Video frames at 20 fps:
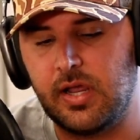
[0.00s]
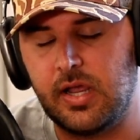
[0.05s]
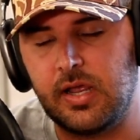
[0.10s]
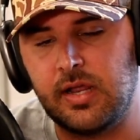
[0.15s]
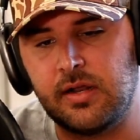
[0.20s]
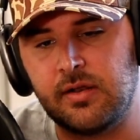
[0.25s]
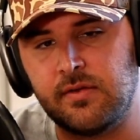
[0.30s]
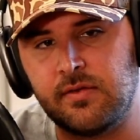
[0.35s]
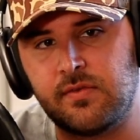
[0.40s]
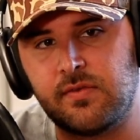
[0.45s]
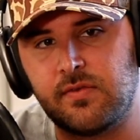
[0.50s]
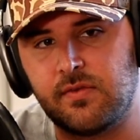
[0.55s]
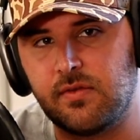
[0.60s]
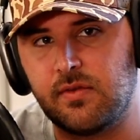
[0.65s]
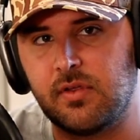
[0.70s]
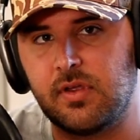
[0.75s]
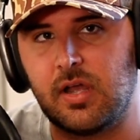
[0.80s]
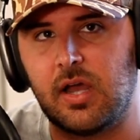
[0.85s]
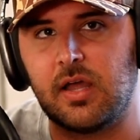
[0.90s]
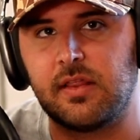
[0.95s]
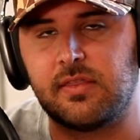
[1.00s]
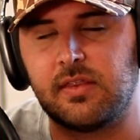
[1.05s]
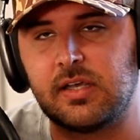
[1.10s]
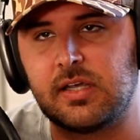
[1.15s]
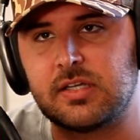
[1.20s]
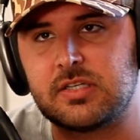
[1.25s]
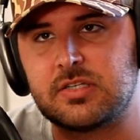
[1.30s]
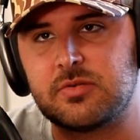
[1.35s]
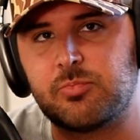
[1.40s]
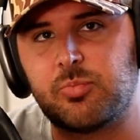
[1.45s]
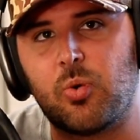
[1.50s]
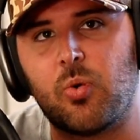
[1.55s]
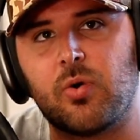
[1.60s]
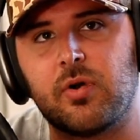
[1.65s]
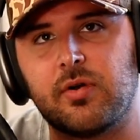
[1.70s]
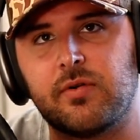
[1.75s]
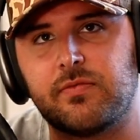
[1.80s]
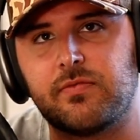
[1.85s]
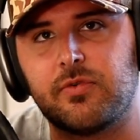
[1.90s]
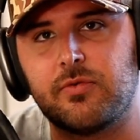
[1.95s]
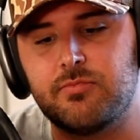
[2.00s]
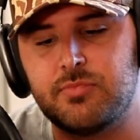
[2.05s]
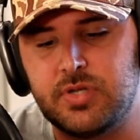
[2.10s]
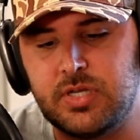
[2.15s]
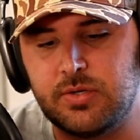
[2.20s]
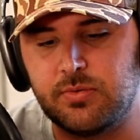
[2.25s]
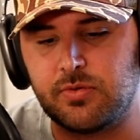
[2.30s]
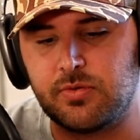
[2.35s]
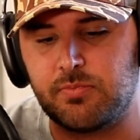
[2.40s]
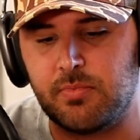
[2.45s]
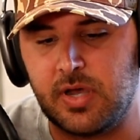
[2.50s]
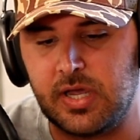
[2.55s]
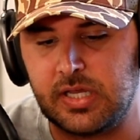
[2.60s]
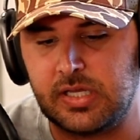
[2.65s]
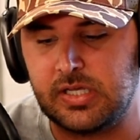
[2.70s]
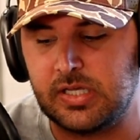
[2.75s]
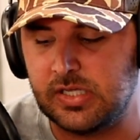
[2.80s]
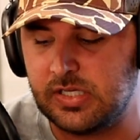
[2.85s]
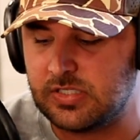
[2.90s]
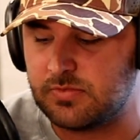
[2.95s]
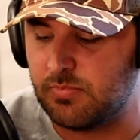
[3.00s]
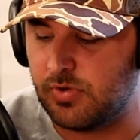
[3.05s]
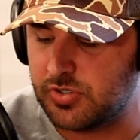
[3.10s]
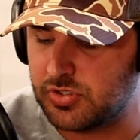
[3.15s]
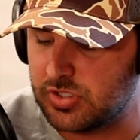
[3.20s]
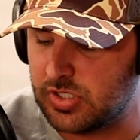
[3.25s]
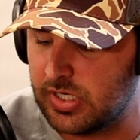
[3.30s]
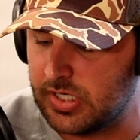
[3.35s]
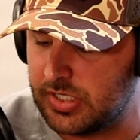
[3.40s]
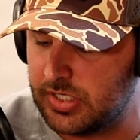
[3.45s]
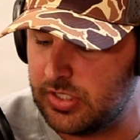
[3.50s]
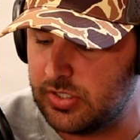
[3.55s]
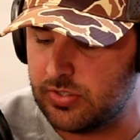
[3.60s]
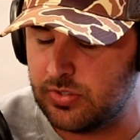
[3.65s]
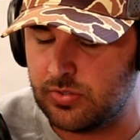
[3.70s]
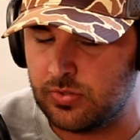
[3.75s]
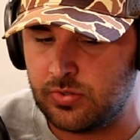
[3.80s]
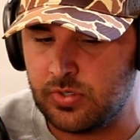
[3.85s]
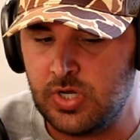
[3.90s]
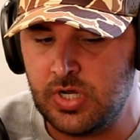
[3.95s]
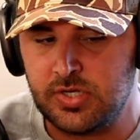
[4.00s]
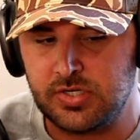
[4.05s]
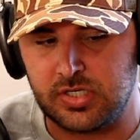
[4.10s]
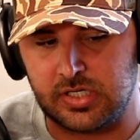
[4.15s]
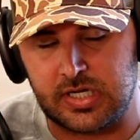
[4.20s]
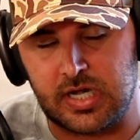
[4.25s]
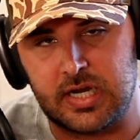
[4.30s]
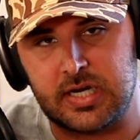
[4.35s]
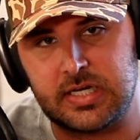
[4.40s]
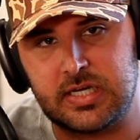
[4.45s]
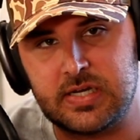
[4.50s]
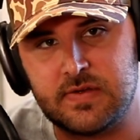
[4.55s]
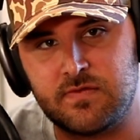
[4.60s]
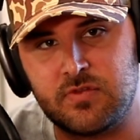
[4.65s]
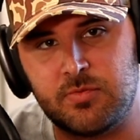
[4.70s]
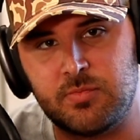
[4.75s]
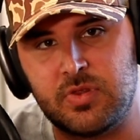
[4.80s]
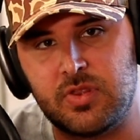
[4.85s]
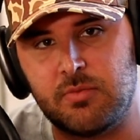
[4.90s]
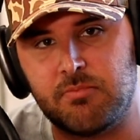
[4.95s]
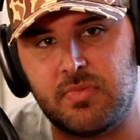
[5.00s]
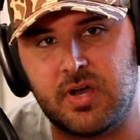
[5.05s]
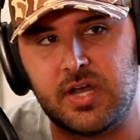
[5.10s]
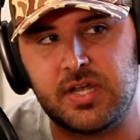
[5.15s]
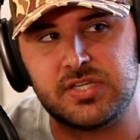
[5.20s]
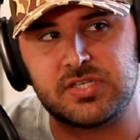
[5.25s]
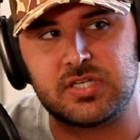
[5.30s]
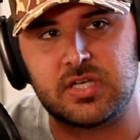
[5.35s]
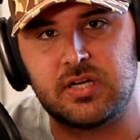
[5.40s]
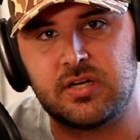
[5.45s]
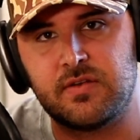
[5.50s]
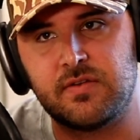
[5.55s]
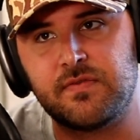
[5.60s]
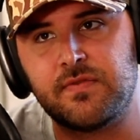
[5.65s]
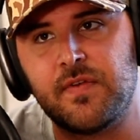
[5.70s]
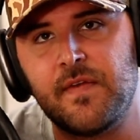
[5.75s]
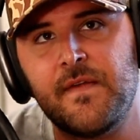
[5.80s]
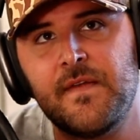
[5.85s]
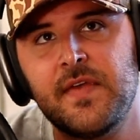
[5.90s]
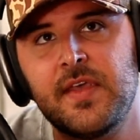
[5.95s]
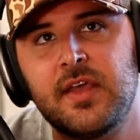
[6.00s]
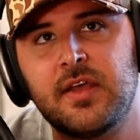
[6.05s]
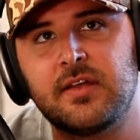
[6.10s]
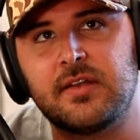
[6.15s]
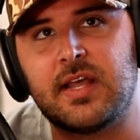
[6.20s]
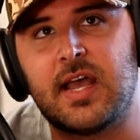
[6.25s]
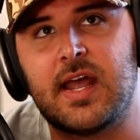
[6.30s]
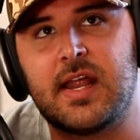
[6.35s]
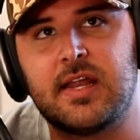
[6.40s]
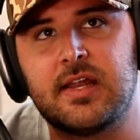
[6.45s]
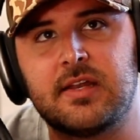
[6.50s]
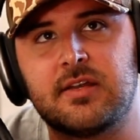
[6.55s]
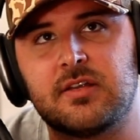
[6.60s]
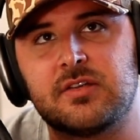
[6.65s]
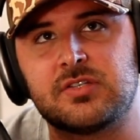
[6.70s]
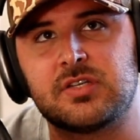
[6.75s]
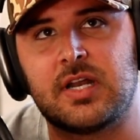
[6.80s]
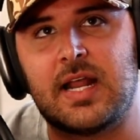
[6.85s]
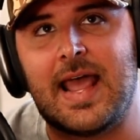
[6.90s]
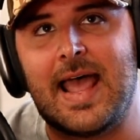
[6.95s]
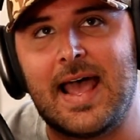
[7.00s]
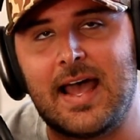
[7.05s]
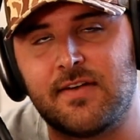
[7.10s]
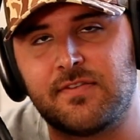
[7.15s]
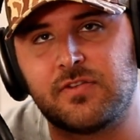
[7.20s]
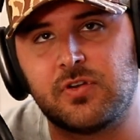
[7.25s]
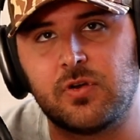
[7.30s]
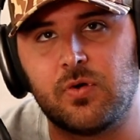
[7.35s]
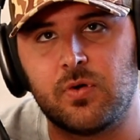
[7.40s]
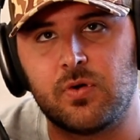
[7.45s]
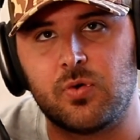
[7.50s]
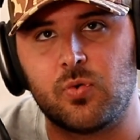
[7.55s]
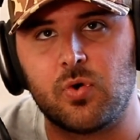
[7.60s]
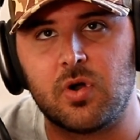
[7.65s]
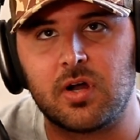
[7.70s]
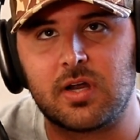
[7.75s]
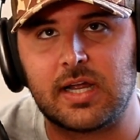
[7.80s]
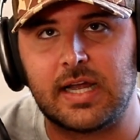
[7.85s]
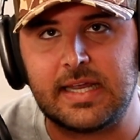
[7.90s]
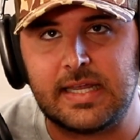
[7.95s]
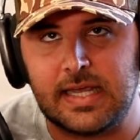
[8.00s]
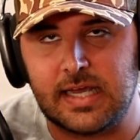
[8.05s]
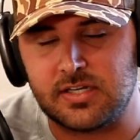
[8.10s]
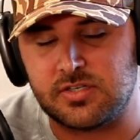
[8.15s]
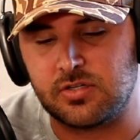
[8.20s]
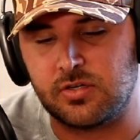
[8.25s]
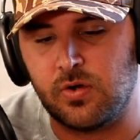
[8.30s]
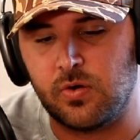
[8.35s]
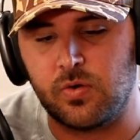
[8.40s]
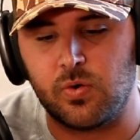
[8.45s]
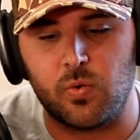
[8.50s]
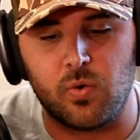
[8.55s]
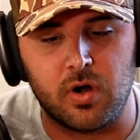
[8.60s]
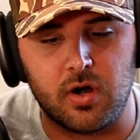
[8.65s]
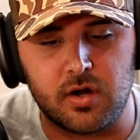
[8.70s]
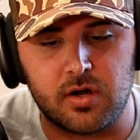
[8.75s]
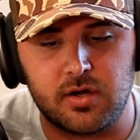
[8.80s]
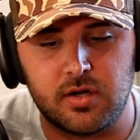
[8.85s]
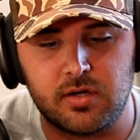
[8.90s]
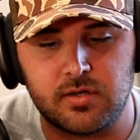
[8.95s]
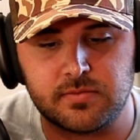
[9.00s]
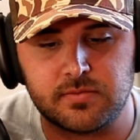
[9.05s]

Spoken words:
And I think it's important for me with my kids, much like you, to kind of give them in the mindset of, daddy doesn't have to go to work. I get to go to work.